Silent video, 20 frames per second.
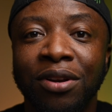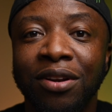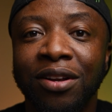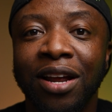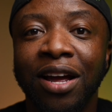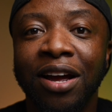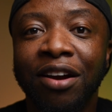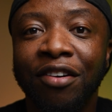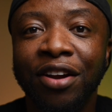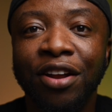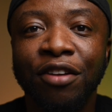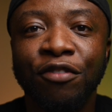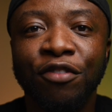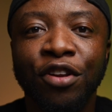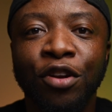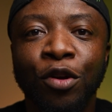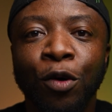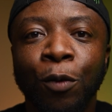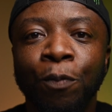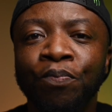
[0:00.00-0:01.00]
another great
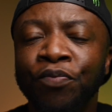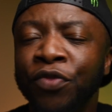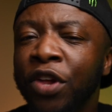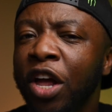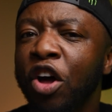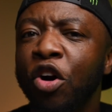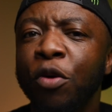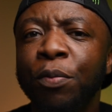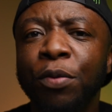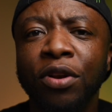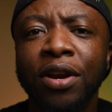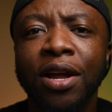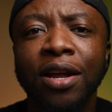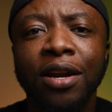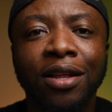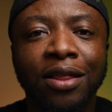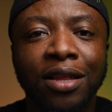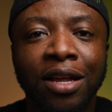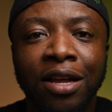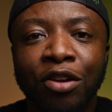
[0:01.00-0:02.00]
video. I hope you learn
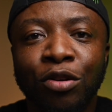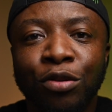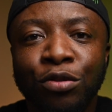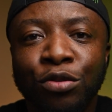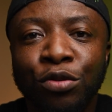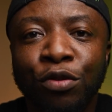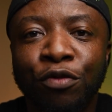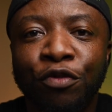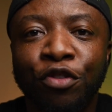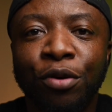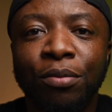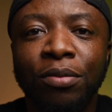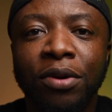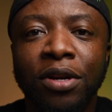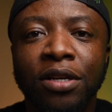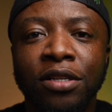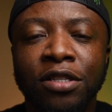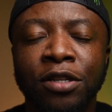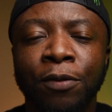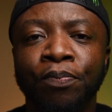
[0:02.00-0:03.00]
a thing or two from
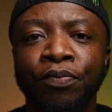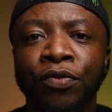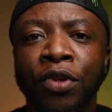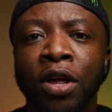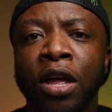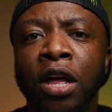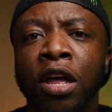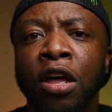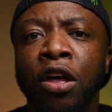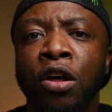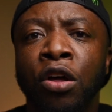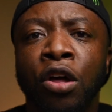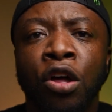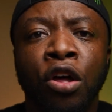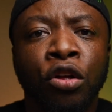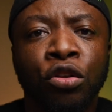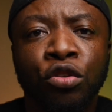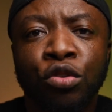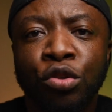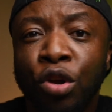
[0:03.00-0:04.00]
this.
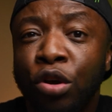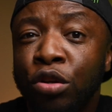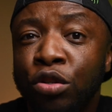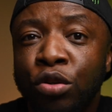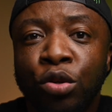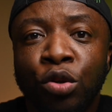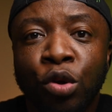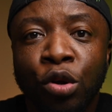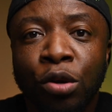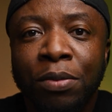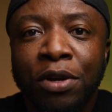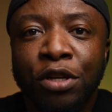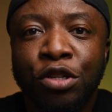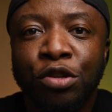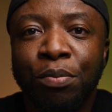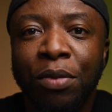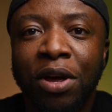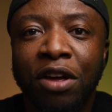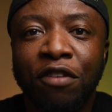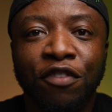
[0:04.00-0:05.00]
To those who told me to
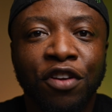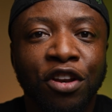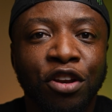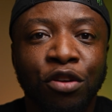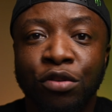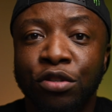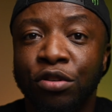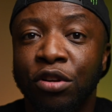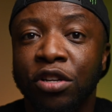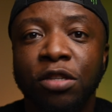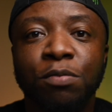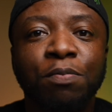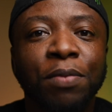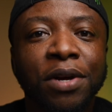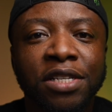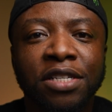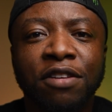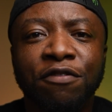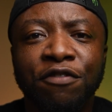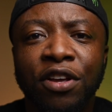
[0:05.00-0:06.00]
make videos on
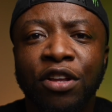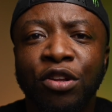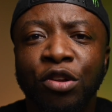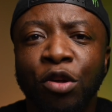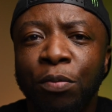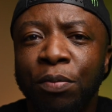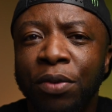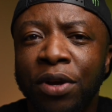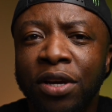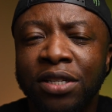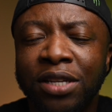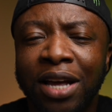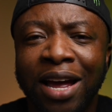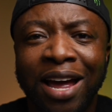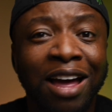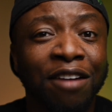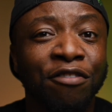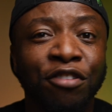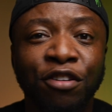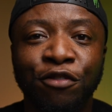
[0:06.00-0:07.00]
specific topics, I
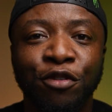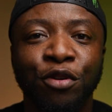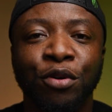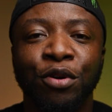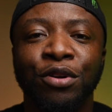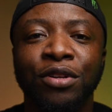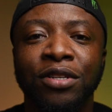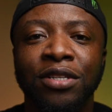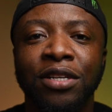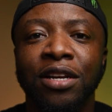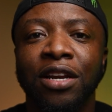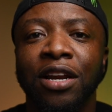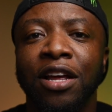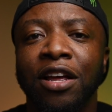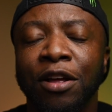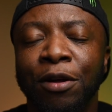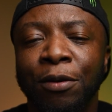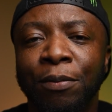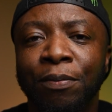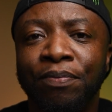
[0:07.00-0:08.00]
haven't
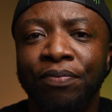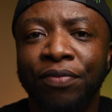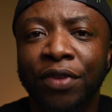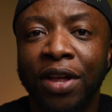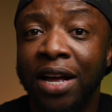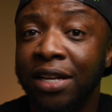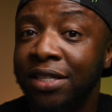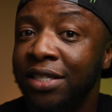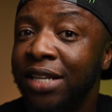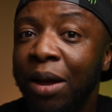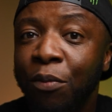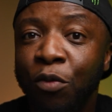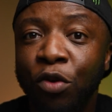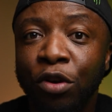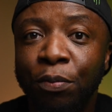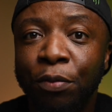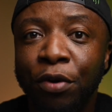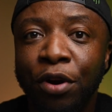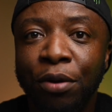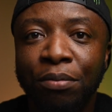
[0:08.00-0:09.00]
forgotten. As time will
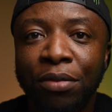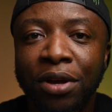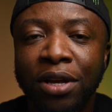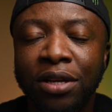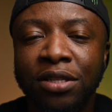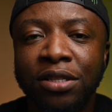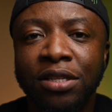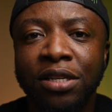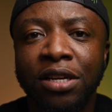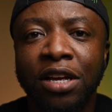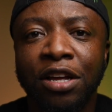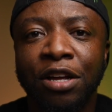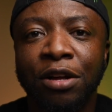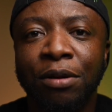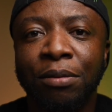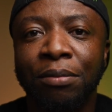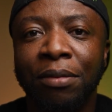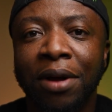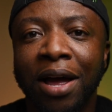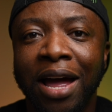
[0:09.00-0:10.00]
permit,
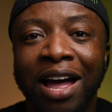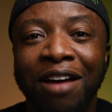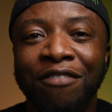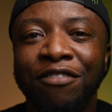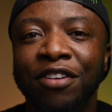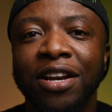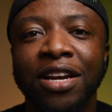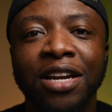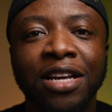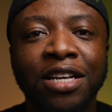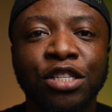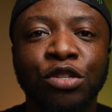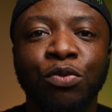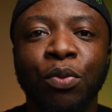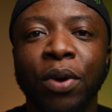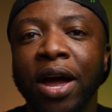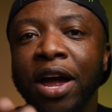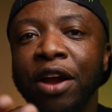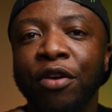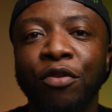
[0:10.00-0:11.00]
I have a list
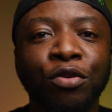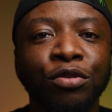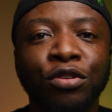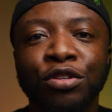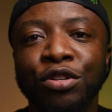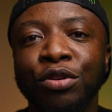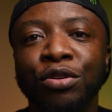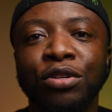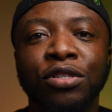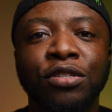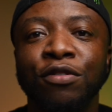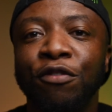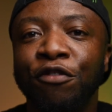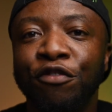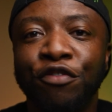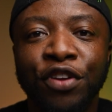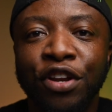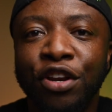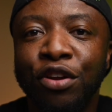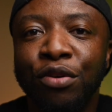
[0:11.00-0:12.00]
where I wrote those
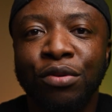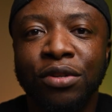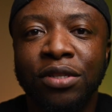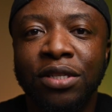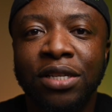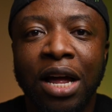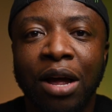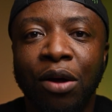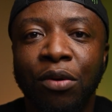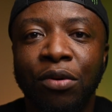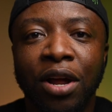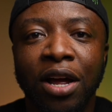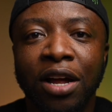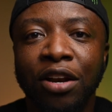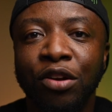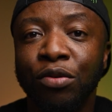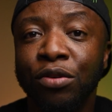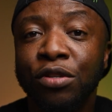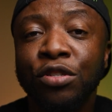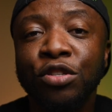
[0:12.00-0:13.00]
videos down and
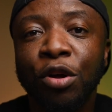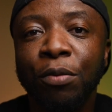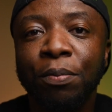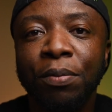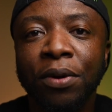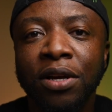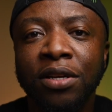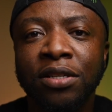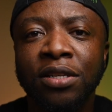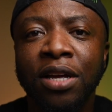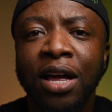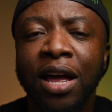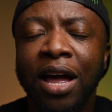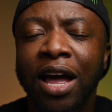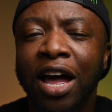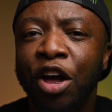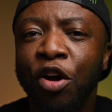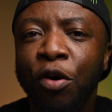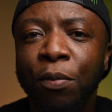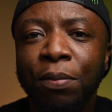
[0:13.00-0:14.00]
those topics.
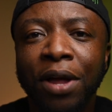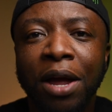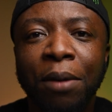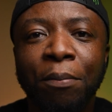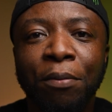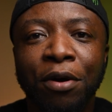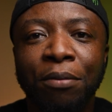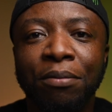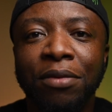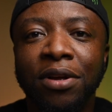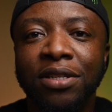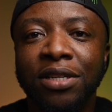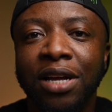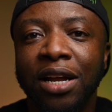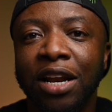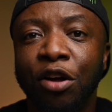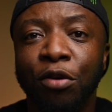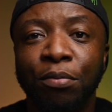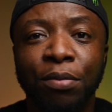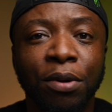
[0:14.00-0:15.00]
I hope time permits
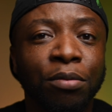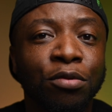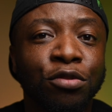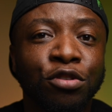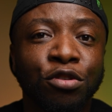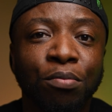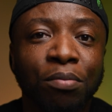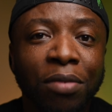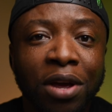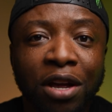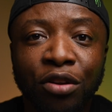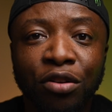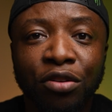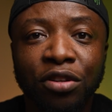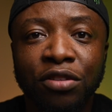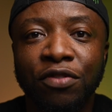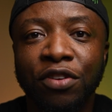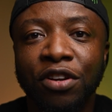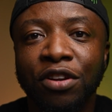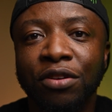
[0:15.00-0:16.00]
and I'll be able to make
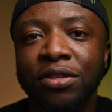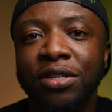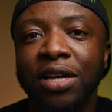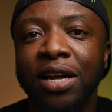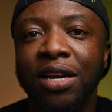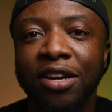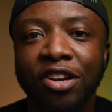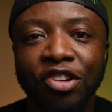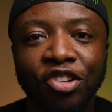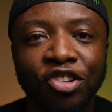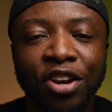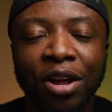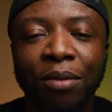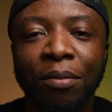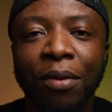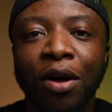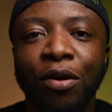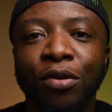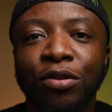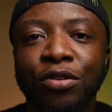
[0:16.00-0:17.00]
those videos and dish them
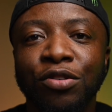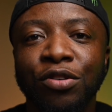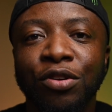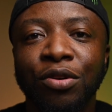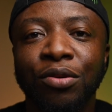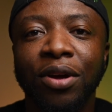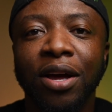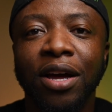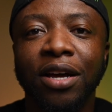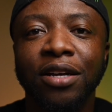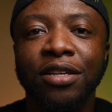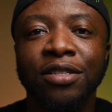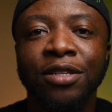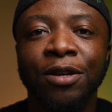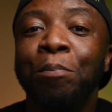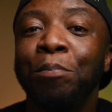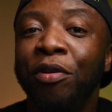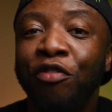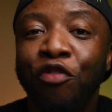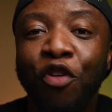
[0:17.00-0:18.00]
out to you guys.
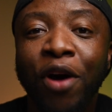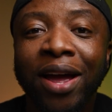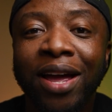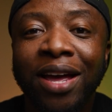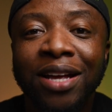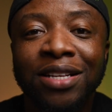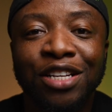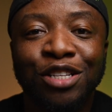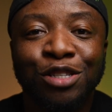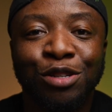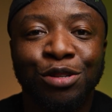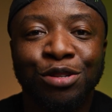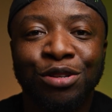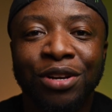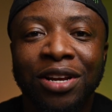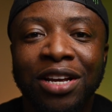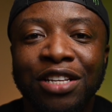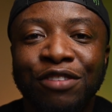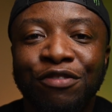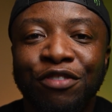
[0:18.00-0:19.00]
Before I get into
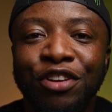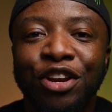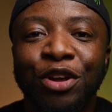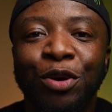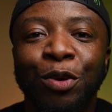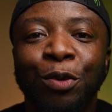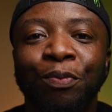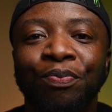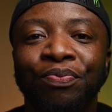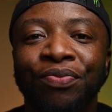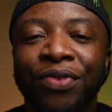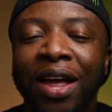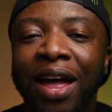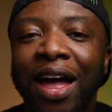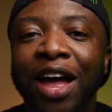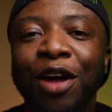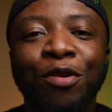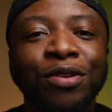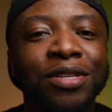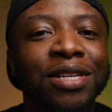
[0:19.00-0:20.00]
today's video,
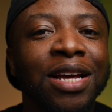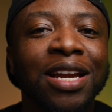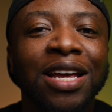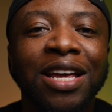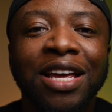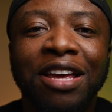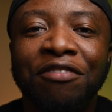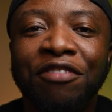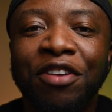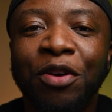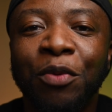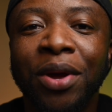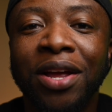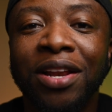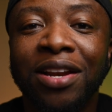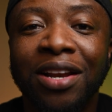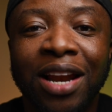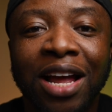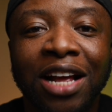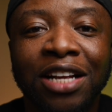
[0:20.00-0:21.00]
I hosted a giveaway in
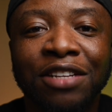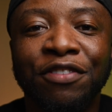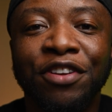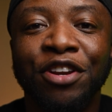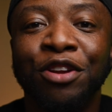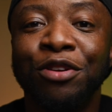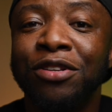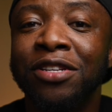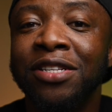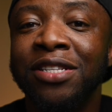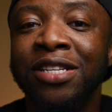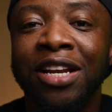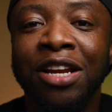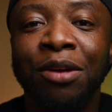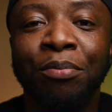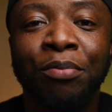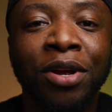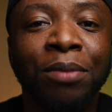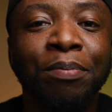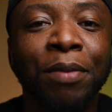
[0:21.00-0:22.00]
the last video to
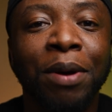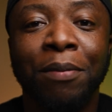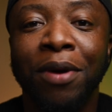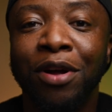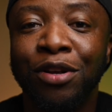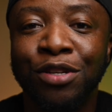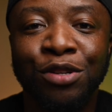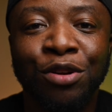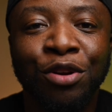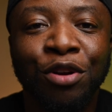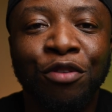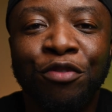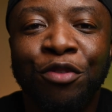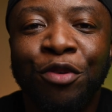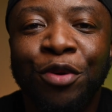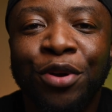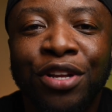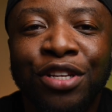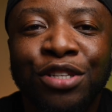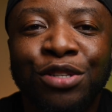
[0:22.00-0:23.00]
celebrate my milestone of
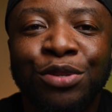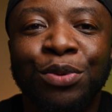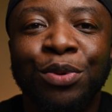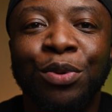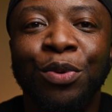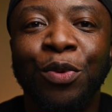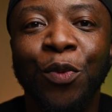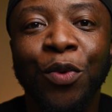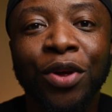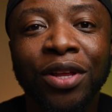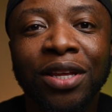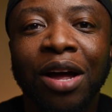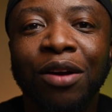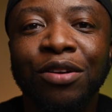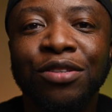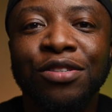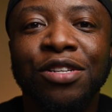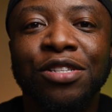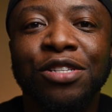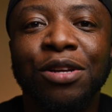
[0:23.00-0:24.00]
growing to
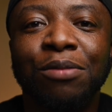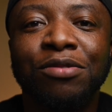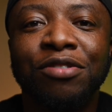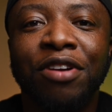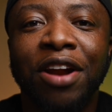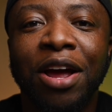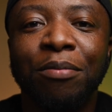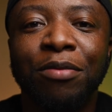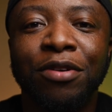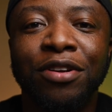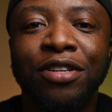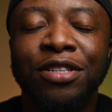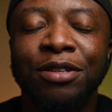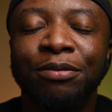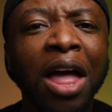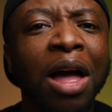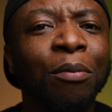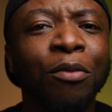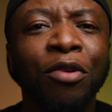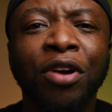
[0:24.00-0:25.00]
1,000 subscribers.
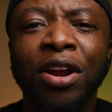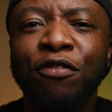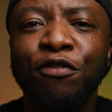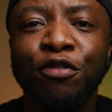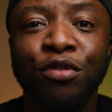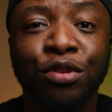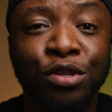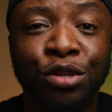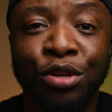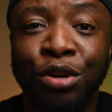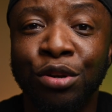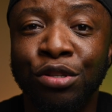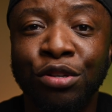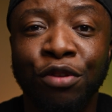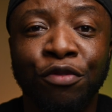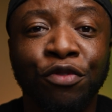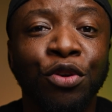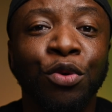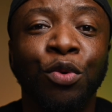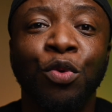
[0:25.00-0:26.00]
I'm grateful to those
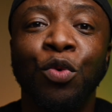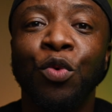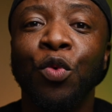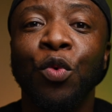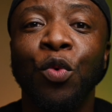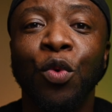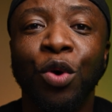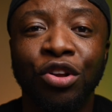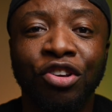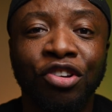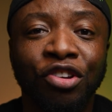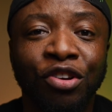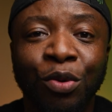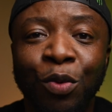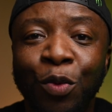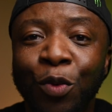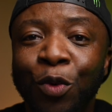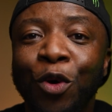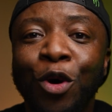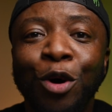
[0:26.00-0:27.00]
of you who watched,
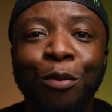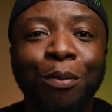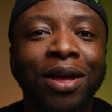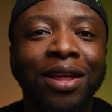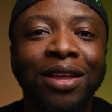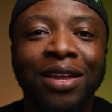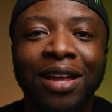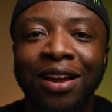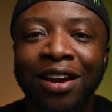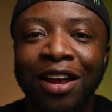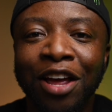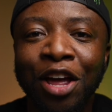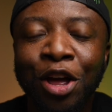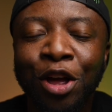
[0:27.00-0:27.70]
who commented,